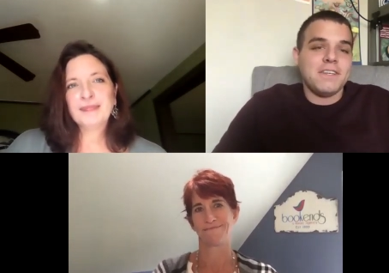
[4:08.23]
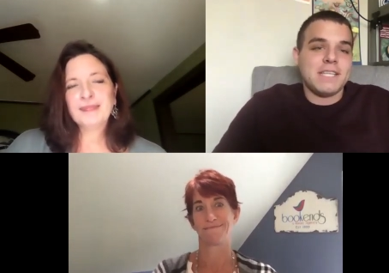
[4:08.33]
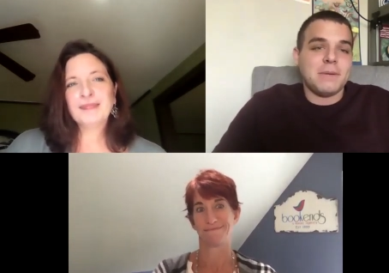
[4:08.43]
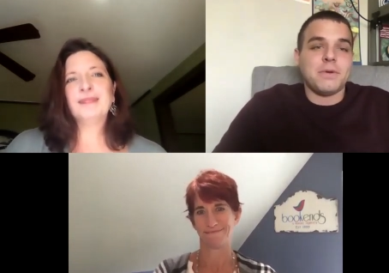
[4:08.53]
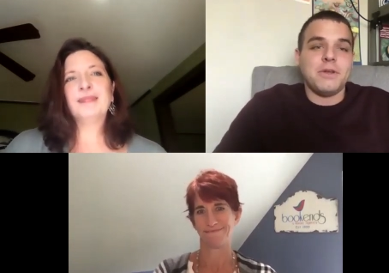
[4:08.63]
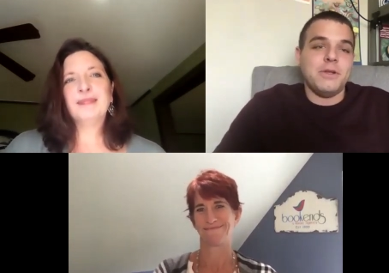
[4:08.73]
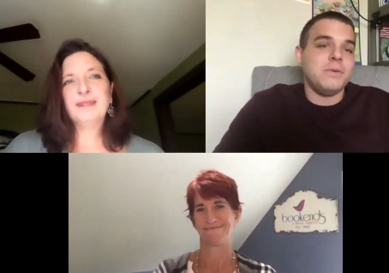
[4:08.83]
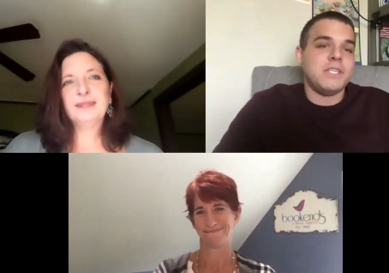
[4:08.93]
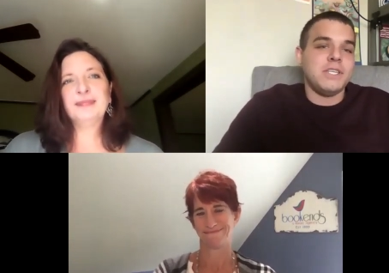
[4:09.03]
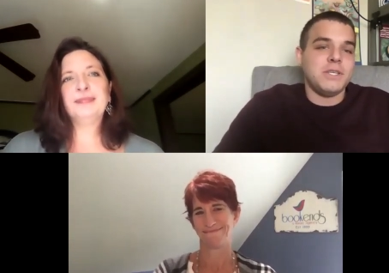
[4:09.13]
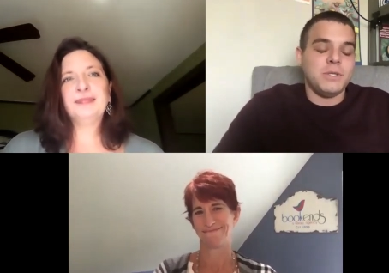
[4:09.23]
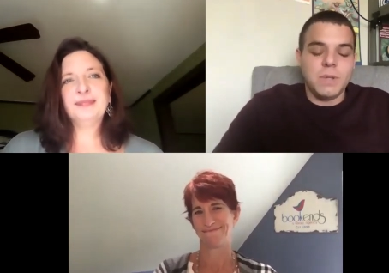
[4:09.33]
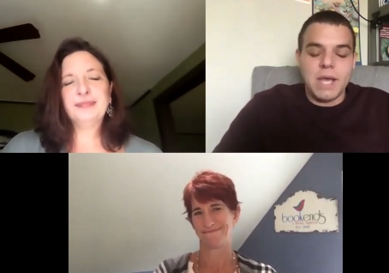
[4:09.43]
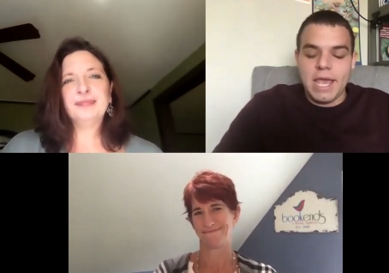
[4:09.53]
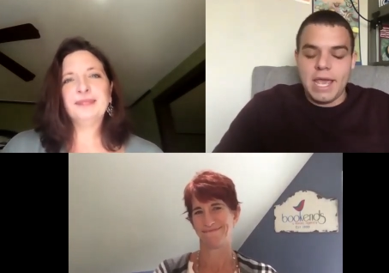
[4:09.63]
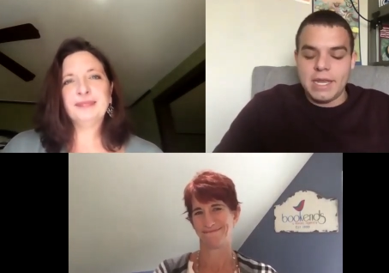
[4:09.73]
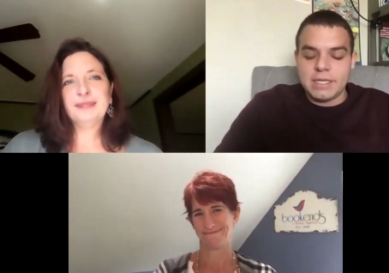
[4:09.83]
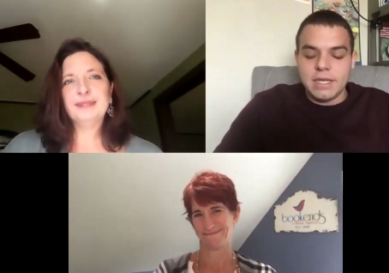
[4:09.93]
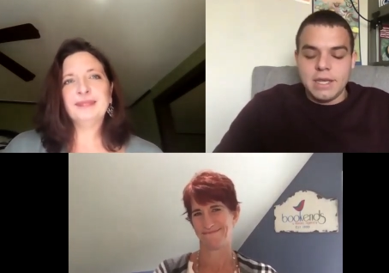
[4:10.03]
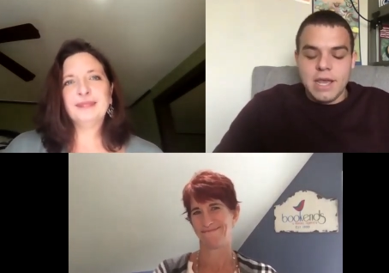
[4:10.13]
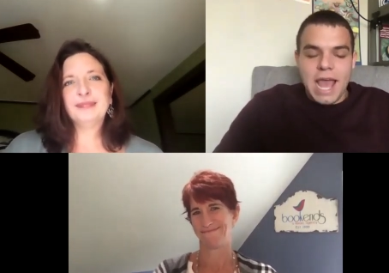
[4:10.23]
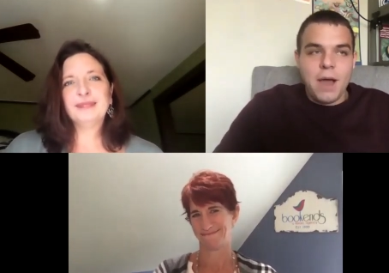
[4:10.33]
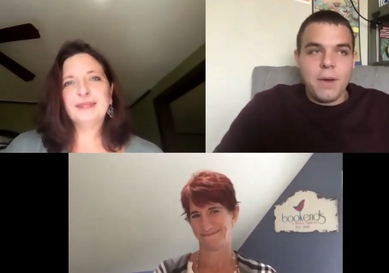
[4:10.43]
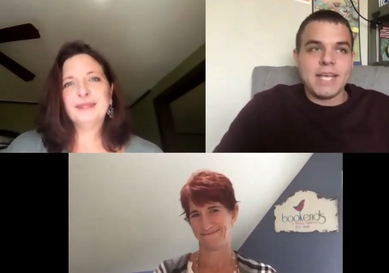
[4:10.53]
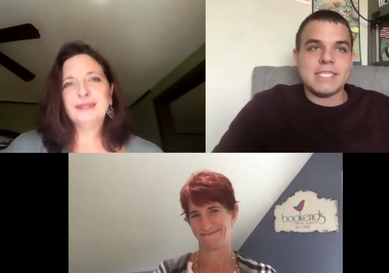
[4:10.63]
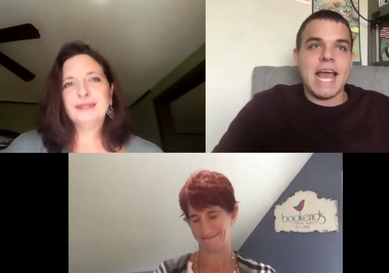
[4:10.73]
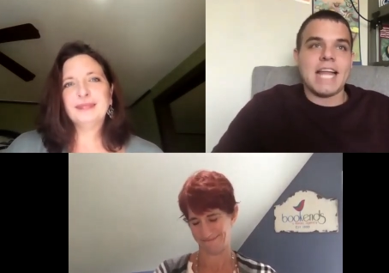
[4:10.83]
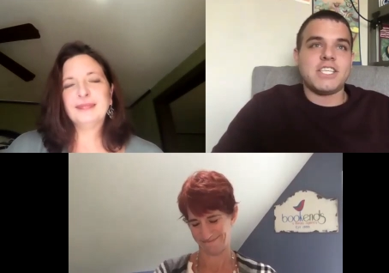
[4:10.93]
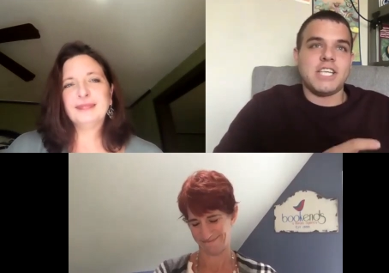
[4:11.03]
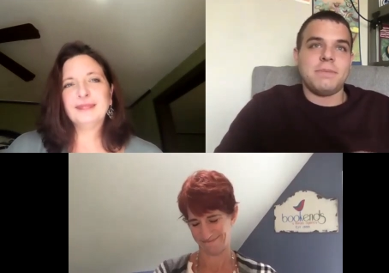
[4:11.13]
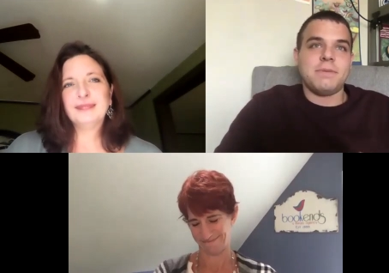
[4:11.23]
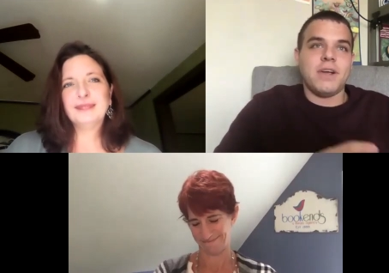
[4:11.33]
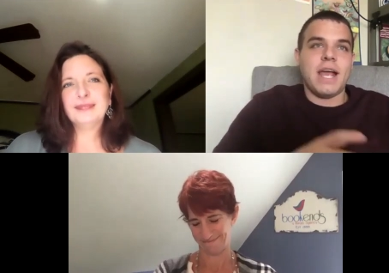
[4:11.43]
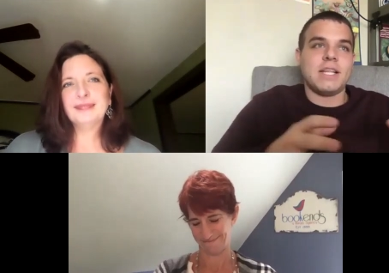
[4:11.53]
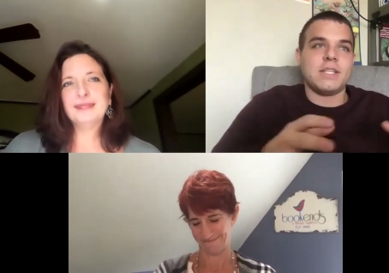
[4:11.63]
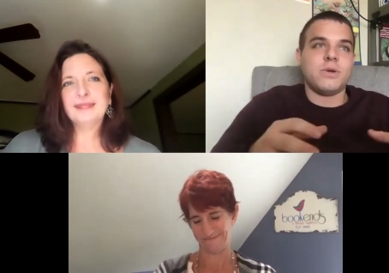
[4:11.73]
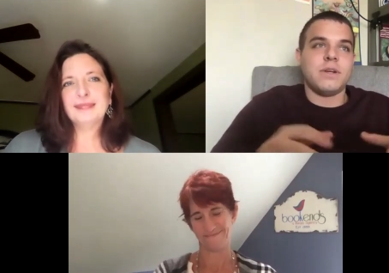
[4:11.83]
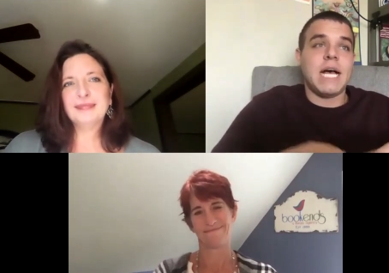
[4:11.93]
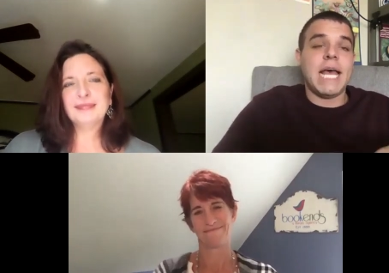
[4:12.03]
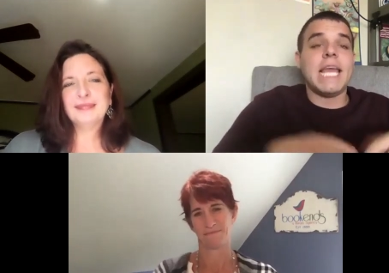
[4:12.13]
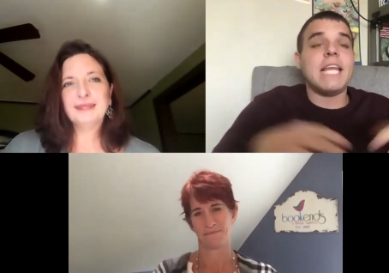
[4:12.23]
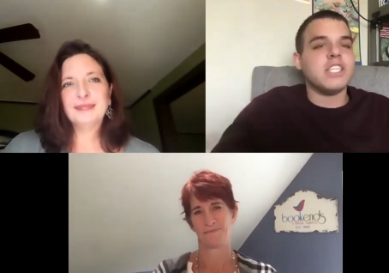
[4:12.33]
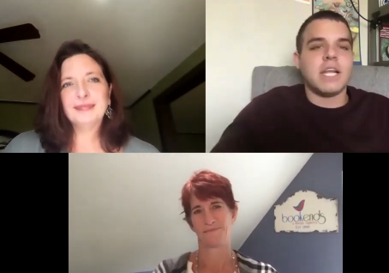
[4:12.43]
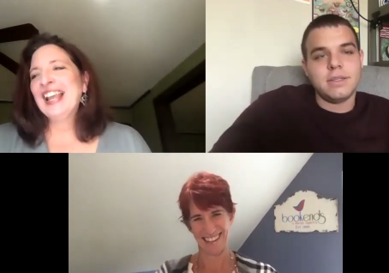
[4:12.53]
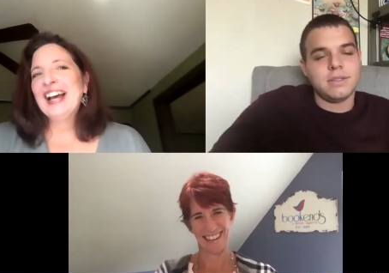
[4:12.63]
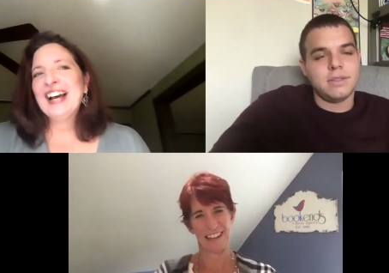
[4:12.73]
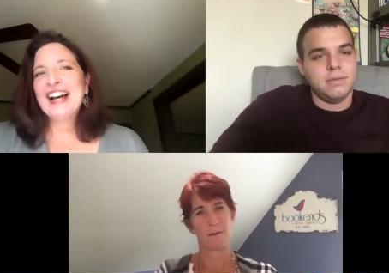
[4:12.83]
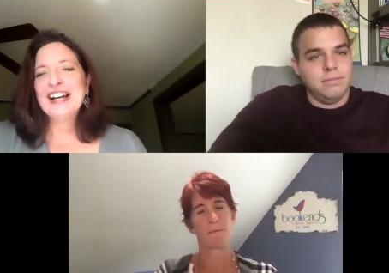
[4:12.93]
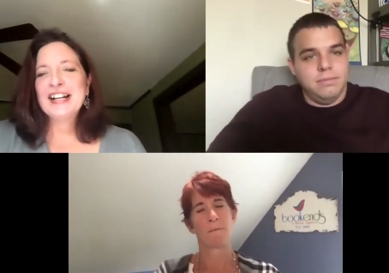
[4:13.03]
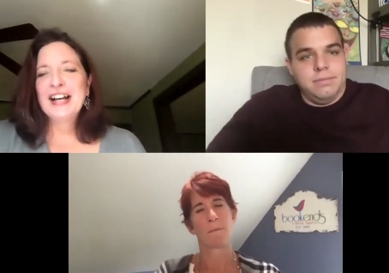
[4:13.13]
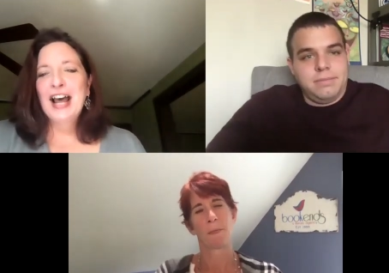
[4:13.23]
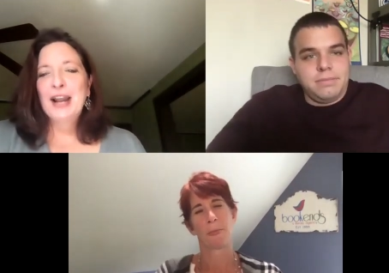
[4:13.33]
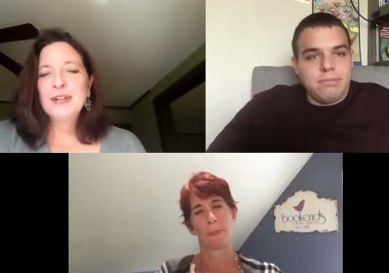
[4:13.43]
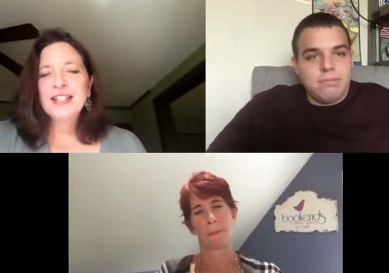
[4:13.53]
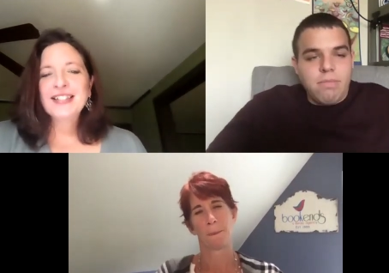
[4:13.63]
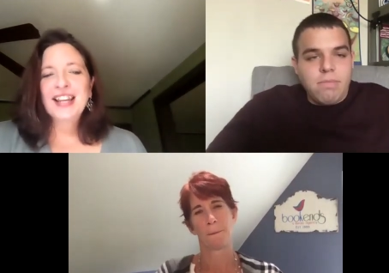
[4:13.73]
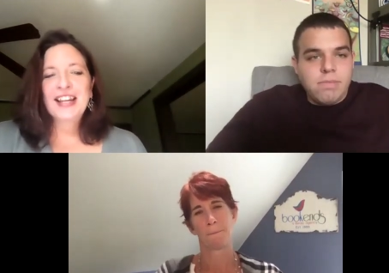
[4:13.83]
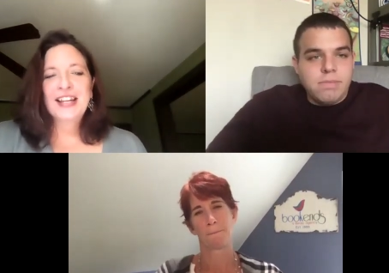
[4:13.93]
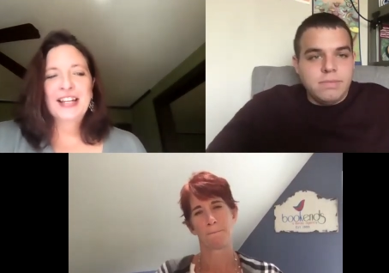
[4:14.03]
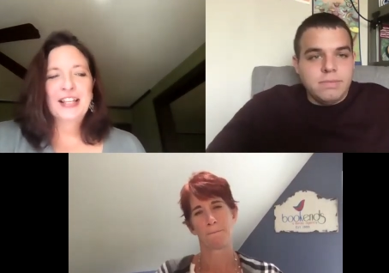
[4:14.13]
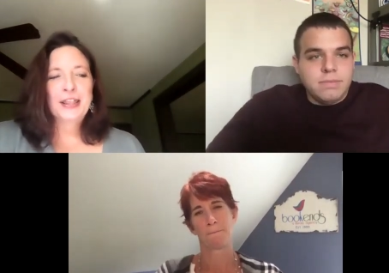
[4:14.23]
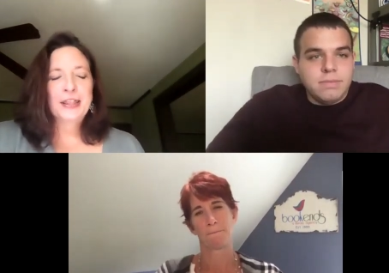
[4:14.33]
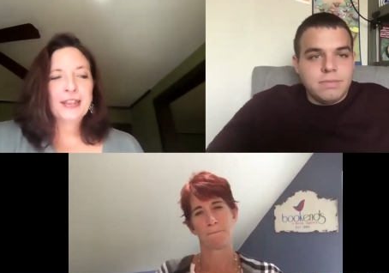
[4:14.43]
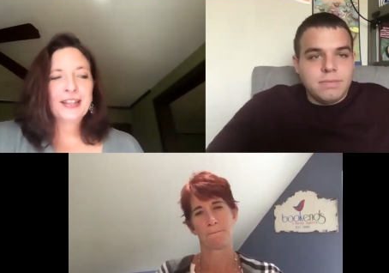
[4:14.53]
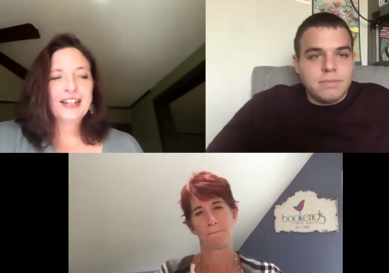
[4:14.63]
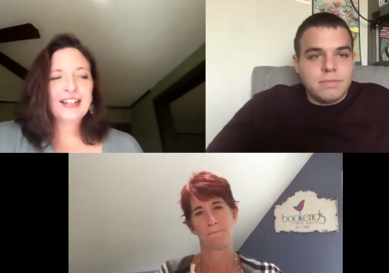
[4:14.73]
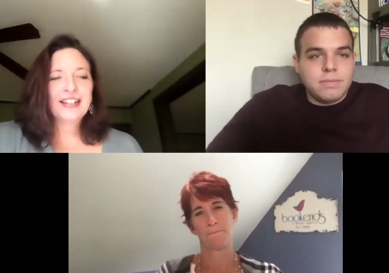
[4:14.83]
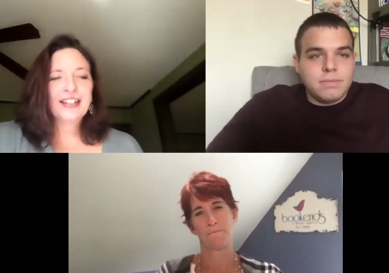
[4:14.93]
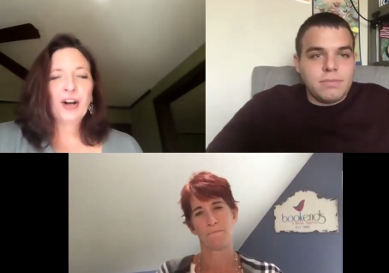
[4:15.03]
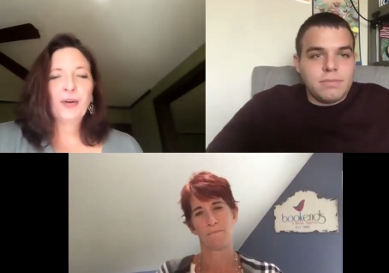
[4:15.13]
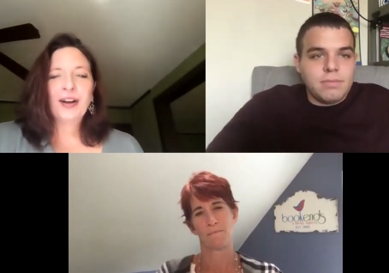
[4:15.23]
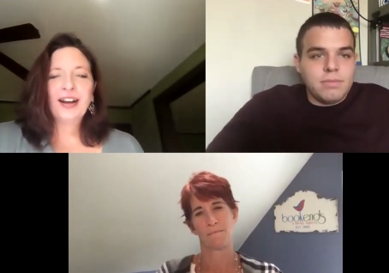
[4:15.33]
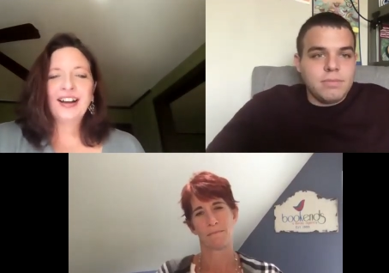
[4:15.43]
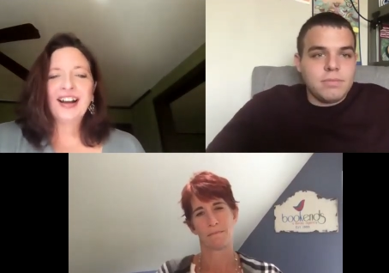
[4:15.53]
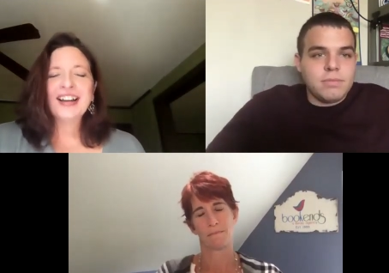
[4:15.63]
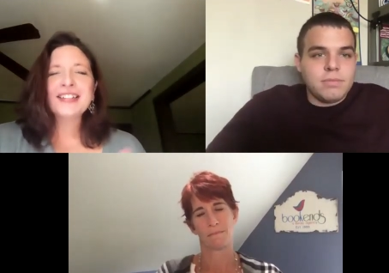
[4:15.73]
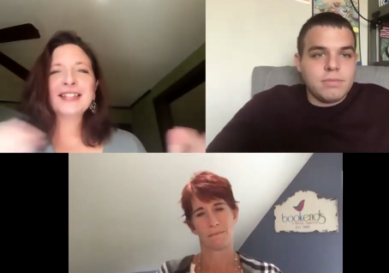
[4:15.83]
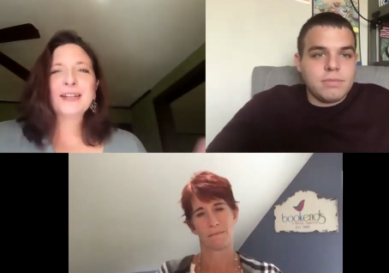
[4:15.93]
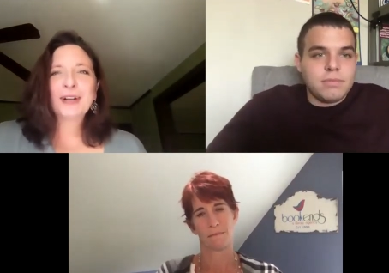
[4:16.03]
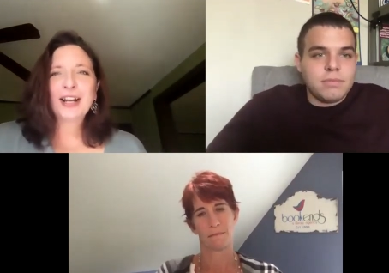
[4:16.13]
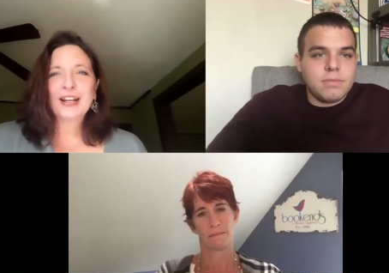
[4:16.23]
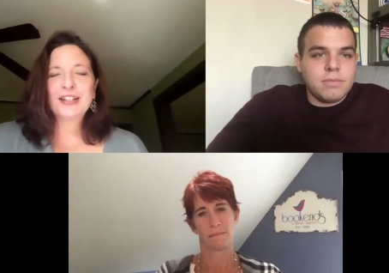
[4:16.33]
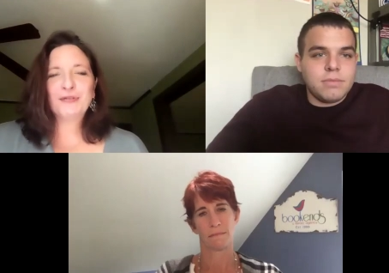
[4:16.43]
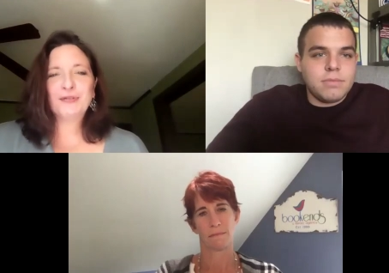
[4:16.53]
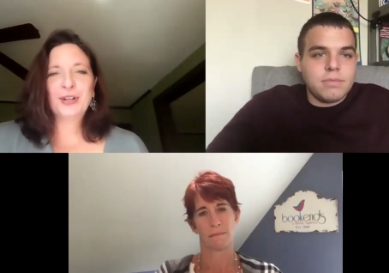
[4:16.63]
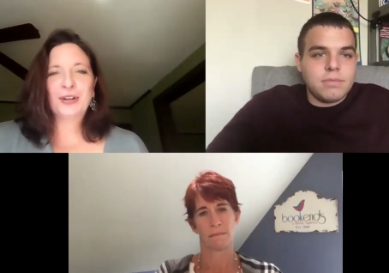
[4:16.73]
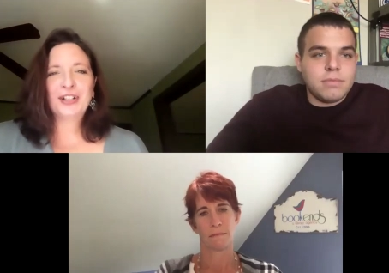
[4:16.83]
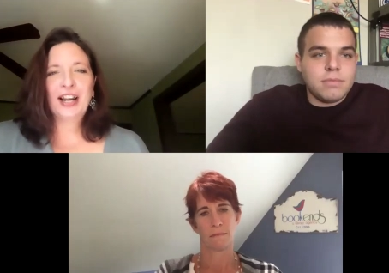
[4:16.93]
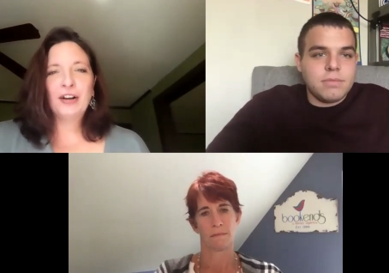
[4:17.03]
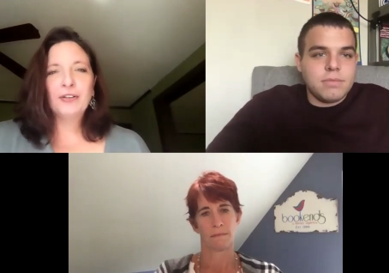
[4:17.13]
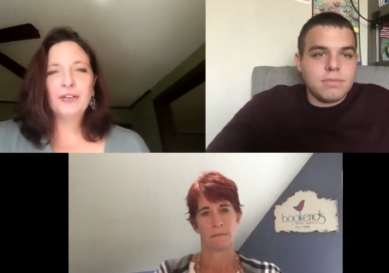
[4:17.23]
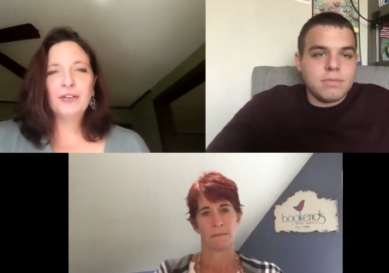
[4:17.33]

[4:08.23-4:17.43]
Speaker 1: they were new to you, and how has that shaped your editorial eye in general?
Speaker 2: Uh, I would say, you know, honestly, when I started out